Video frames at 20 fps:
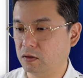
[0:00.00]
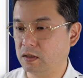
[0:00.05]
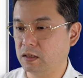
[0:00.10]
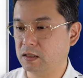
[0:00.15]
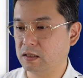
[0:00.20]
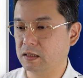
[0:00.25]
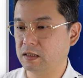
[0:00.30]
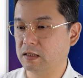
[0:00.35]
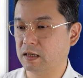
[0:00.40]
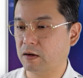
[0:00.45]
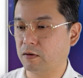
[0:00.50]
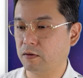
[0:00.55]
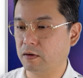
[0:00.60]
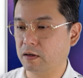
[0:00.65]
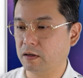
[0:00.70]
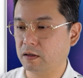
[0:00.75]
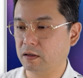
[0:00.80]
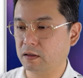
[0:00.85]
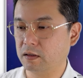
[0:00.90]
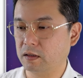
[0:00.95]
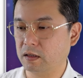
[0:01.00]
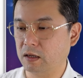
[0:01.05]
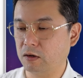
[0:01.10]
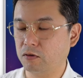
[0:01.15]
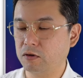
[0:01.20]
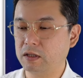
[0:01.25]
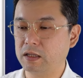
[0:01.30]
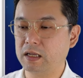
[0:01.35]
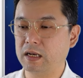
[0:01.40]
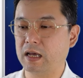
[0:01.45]
this is our, the
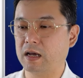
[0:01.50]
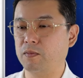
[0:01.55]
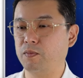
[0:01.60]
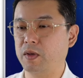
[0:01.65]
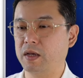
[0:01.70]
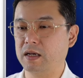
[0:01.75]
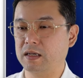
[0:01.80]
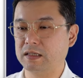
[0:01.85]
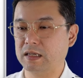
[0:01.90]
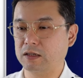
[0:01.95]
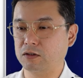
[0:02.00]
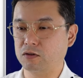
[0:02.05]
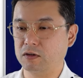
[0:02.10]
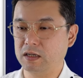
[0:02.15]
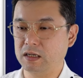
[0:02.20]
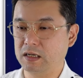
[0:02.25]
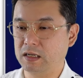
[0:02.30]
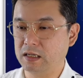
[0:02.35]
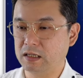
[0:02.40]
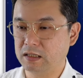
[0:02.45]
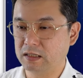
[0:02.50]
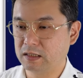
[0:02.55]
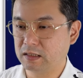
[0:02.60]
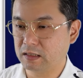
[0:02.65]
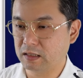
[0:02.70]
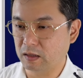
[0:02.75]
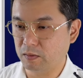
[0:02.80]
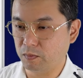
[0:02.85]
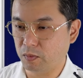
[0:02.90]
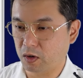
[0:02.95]
only thing that appears is actually this
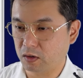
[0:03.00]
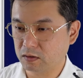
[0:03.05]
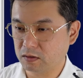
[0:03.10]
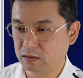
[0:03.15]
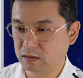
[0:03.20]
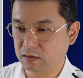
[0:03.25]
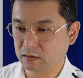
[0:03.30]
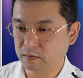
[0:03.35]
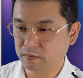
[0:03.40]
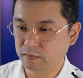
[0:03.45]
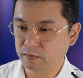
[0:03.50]
third box.